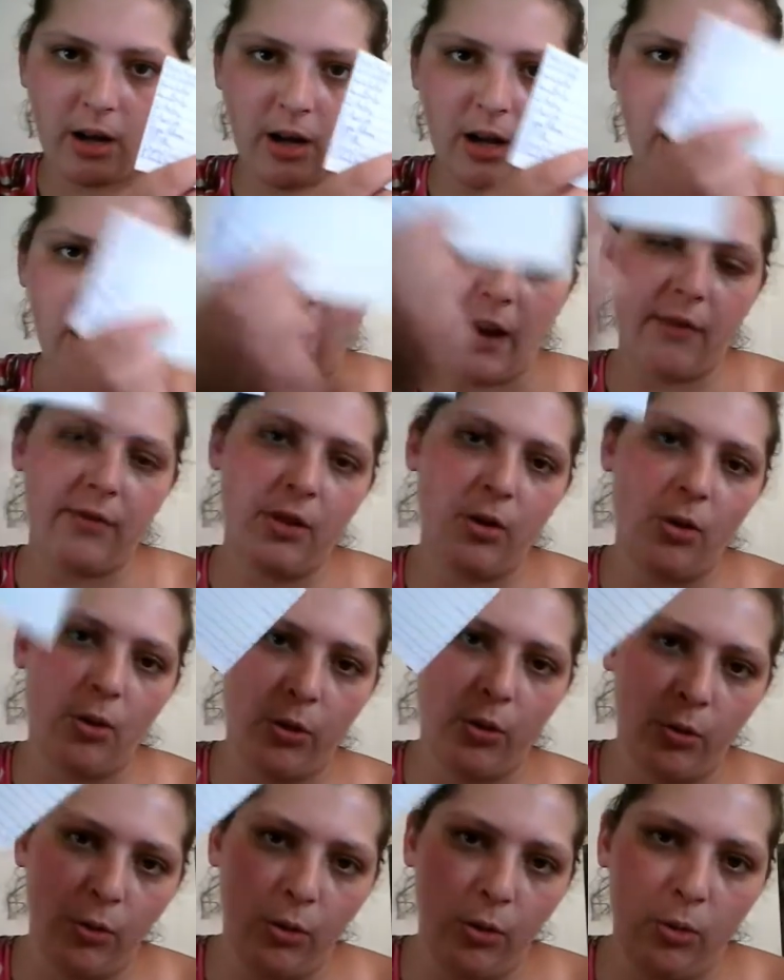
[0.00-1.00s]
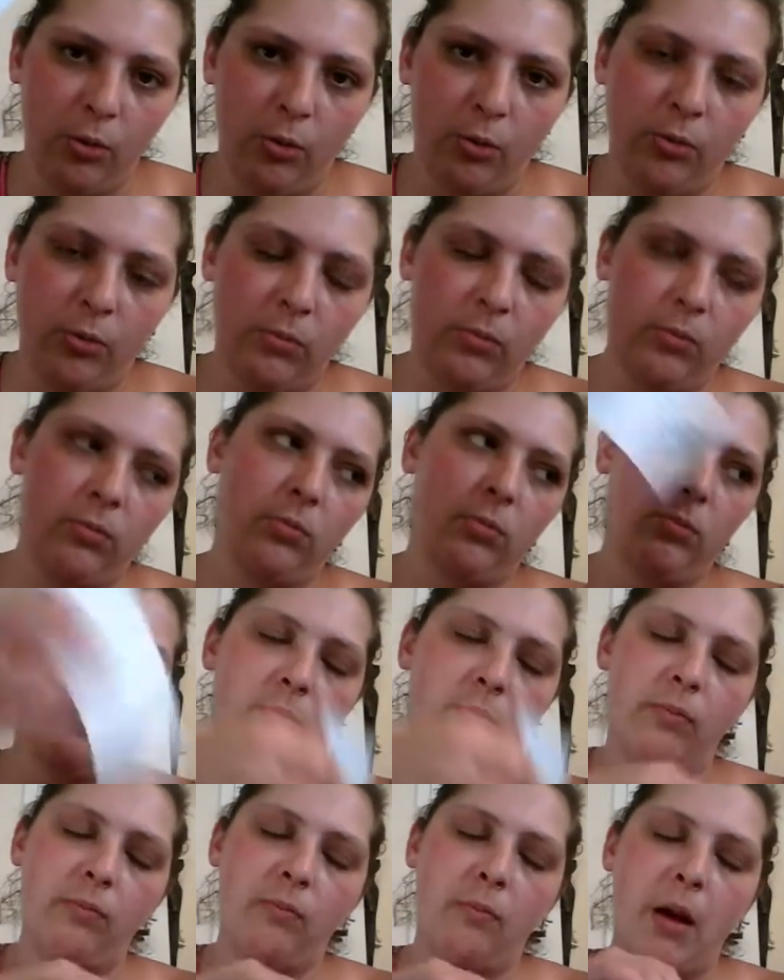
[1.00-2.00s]
I have to go through
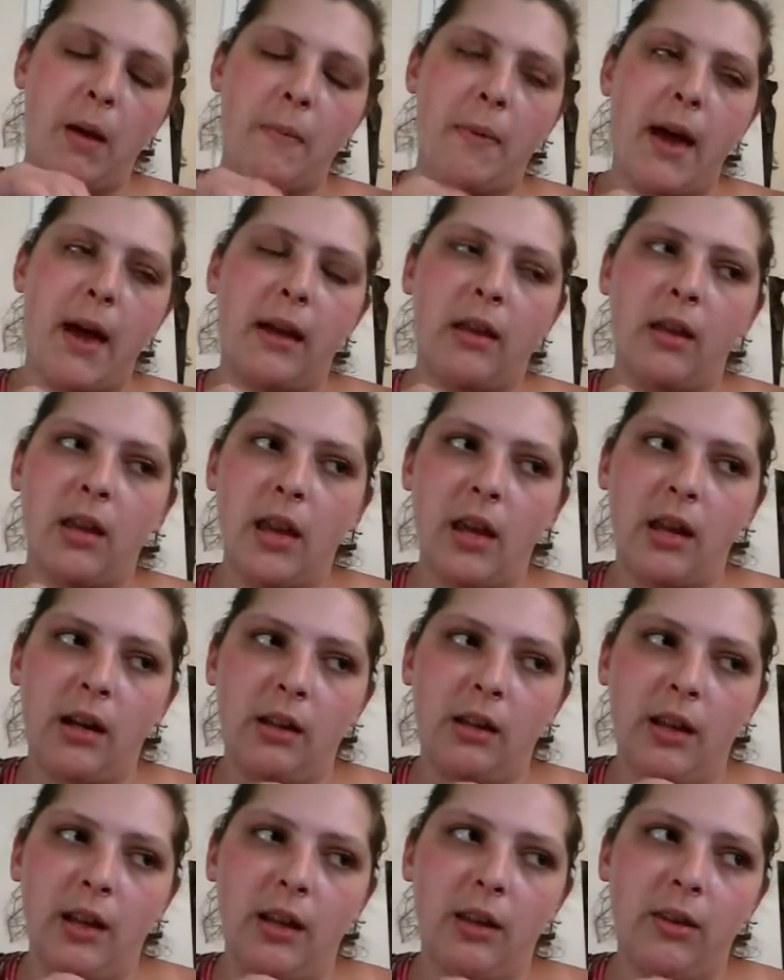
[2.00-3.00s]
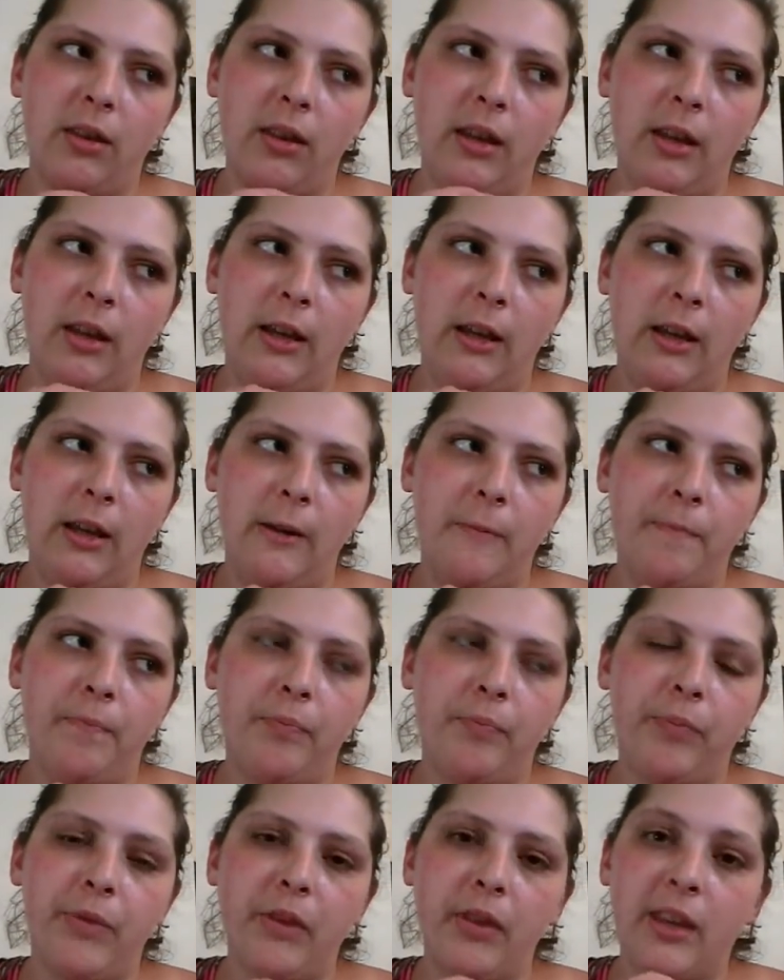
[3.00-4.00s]
my bag again, and like the
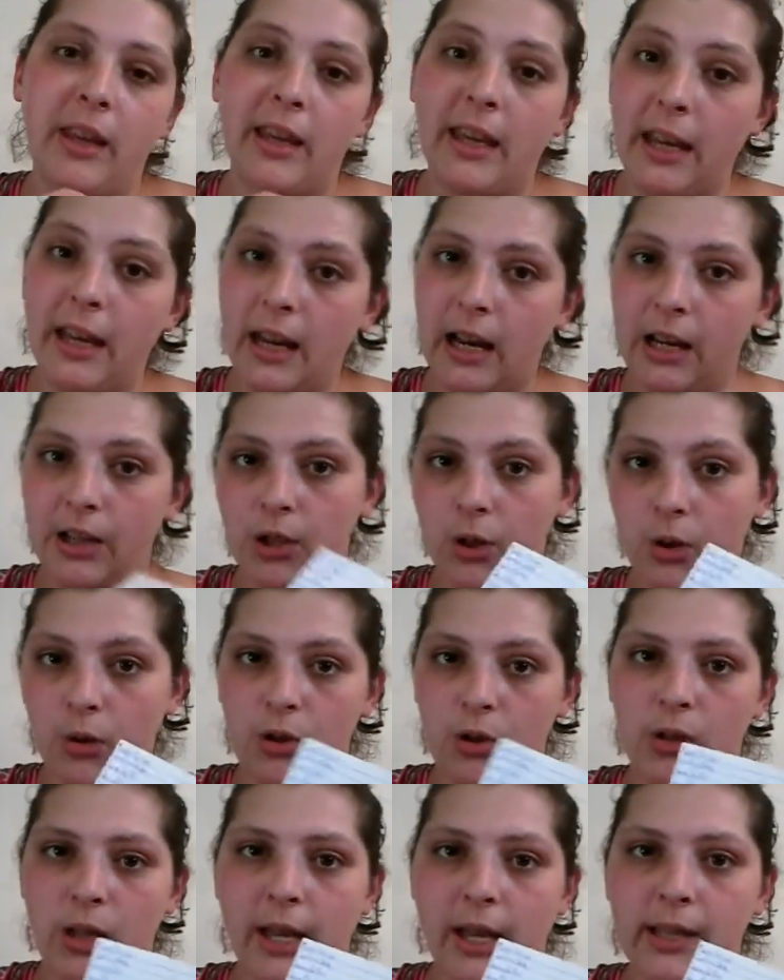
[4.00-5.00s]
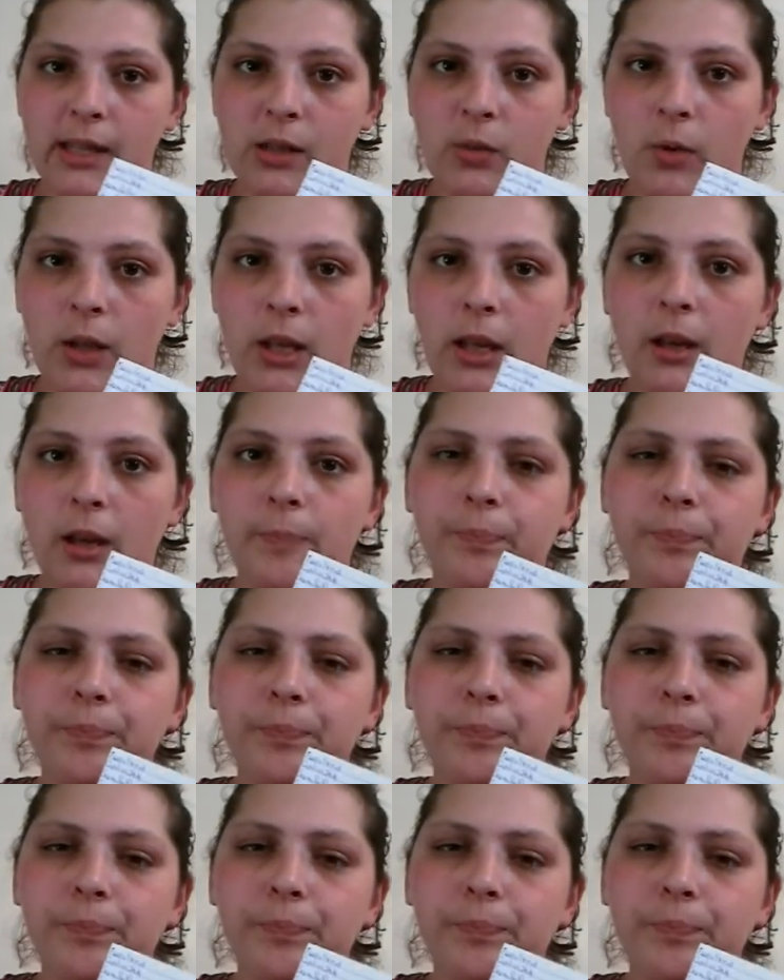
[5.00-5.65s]
kit I showed you last week